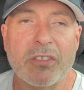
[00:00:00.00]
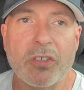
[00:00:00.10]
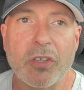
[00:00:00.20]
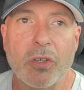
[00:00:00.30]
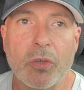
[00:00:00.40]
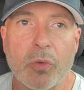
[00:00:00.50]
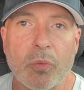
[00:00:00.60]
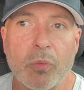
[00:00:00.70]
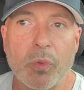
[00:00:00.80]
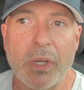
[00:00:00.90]
to
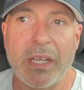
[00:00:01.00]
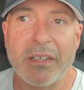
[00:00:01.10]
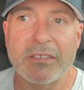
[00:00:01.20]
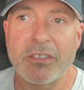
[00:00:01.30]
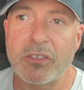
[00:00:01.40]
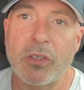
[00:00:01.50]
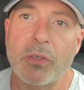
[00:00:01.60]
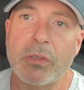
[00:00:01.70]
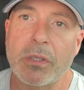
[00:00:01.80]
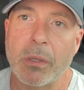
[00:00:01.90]

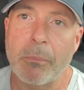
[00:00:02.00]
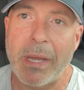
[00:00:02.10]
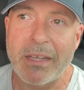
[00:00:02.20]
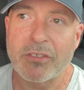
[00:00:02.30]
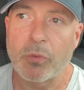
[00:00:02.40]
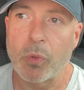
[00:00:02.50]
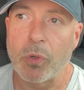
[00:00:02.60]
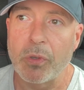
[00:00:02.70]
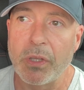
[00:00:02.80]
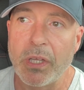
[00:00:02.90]
reinstitute the mask
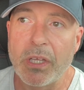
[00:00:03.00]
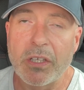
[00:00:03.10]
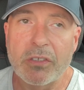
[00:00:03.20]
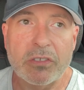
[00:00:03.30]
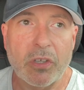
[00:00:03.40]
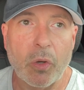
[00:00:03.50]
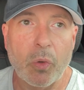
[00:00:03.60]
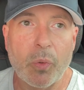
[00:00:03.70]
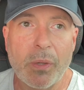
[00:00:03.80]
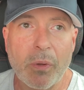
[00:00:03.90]
rule. So
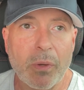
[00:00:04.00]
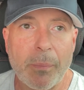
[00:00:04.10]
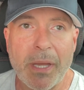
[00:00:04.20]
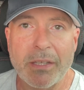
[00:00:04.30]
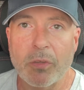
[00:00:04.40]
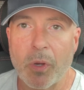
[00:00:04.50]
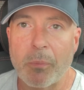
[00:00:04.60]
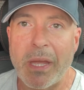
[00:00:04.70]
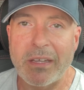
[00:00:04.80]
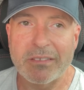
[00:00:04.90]
we went right back to wearing
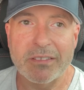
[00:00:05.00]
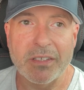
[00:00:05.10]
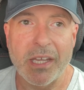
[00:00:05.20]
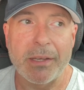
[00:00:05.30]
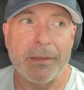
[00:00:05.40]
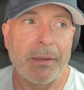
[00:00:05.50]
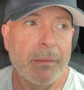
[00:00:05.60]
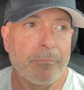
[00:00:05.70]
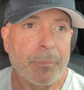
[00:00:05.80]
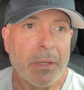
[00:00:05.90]
masks again.
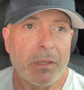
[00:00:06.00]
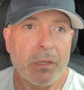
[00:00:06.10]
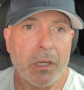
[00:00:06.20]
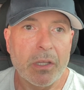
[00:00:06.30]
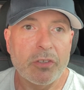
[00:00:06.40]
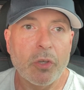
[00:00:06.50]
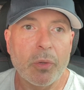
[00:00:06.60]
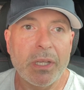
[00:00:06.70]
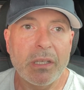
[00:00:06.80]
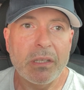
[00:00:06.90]

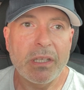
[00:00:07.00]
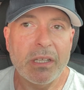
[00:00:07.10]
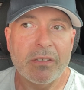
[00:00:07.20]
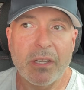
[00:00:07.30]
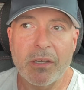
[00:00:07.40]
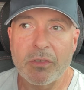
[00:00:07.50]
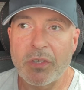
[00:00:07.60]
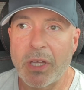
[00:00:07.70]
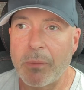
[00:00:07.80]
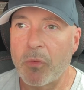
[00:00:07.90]
During the entire
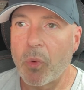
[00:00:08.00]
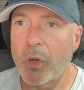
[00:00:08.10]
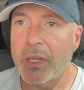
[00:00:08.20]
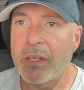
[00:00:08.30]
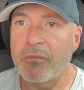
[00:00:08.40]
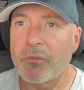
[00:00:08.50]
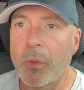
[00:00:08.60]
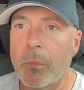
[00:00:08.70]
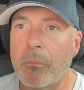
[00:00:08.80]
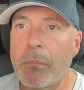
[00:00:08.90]
time of working
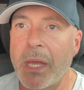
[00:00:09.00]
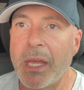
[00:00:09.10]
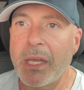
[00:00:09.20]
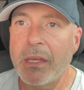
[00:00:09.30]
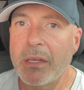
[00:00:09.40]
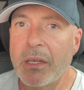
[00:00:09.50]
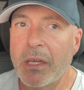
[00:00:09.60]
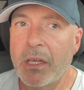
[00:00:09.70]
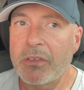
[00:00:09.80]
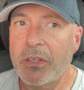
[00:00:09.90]
from May
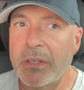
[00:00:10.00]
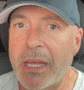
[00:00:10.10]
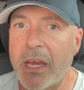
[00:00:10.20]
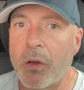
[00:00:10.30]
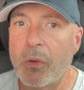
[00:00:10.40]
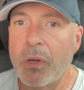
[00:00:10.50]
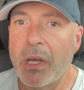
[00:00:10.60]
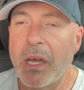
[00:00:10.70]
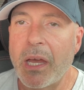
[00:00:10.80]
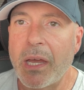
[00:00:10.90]
until now,
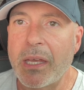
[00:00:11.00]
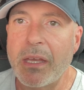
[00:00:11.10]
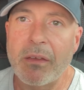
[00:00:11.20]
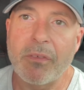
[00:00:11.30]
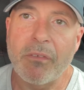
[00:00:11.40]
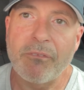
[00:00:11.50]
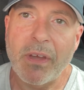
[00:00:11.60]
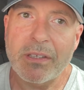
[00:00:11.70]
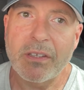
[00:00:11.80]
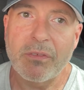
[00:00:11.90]
I have
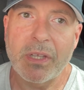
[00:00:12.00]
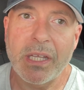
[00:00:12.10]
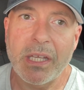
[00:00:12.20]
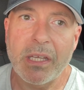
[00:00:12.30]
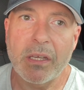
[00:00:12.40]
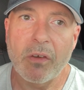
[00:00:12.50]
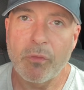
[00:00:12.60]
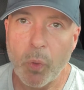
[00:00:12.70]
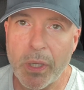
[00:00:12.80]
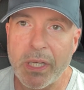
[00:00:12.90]
effectively
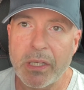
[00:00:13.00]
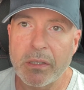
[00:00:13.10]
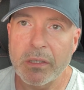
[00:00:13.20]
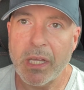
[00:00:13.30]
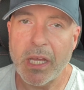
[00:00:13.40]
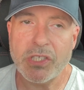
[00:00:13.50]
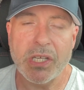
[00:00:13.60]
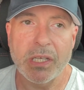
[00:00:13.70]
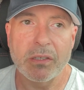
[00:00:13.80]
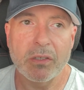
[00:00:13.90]
avoided
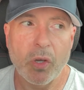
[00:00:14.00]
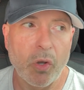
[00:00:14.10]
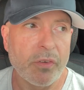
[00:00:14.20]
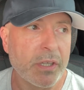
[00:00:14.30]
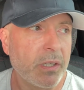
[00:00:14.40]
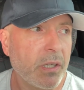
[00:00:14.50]
catching COVID,